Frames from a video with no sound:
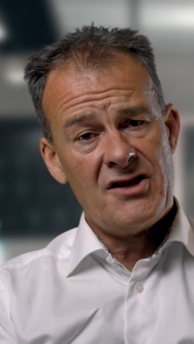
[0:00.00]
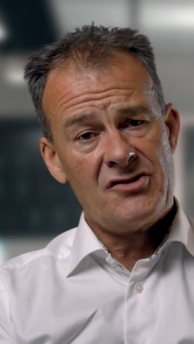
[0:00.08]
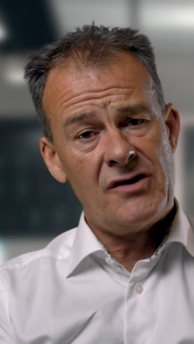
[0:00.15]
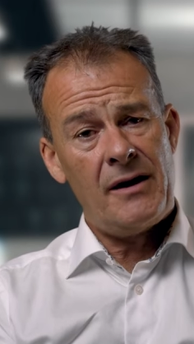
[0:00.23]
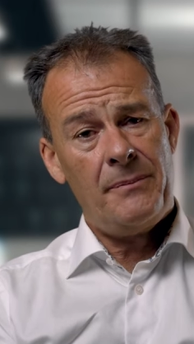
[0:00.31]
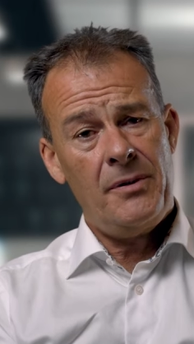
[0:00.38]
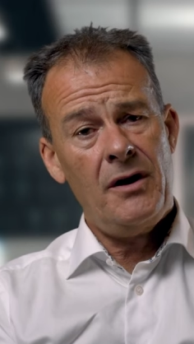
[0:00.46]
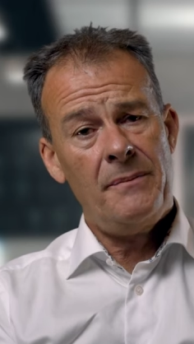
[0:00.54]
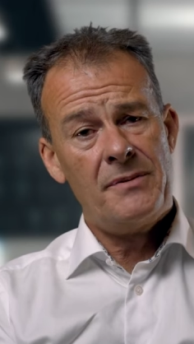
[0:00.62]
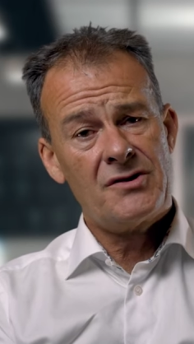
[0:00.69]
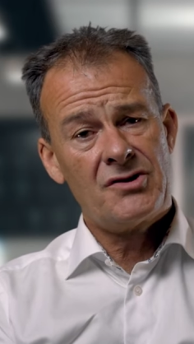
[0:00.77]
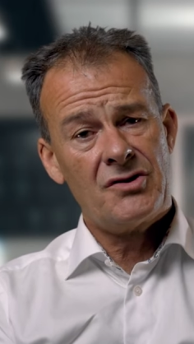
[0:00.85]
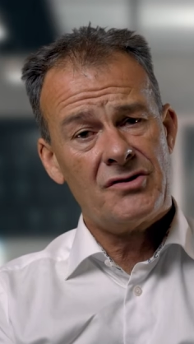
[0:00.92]
So our
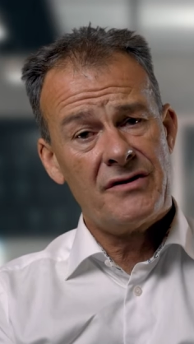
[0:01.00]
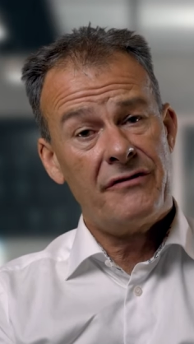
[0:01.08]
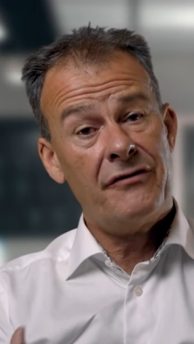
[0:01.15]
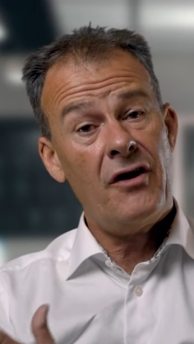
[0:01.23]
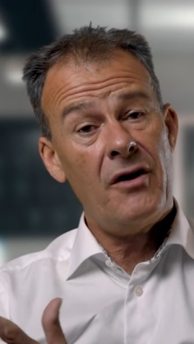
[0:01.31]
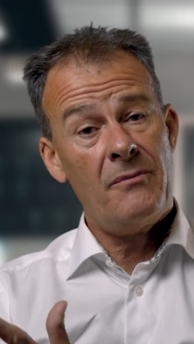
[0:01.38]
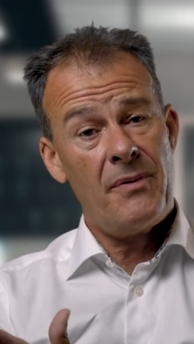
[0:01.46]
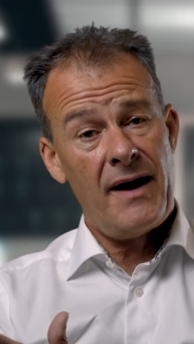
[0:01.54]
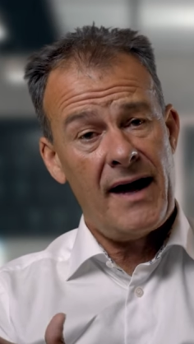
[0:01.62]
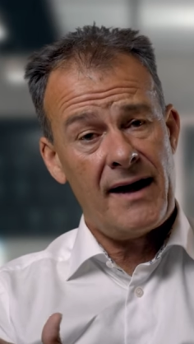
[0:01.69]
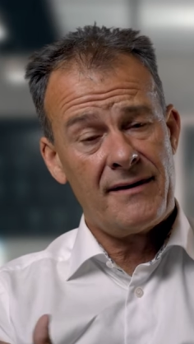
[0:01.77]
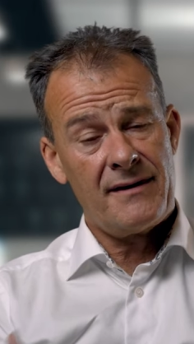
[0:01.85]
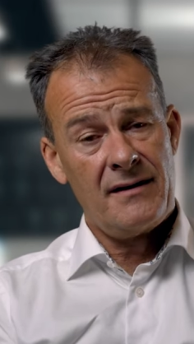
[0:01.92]
purpose shows a firm
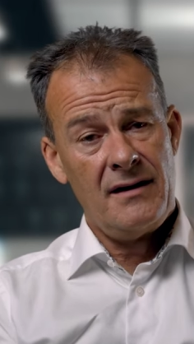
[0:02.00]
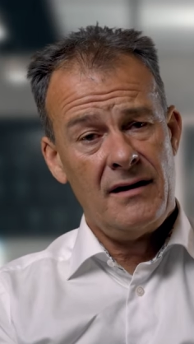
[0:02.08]
path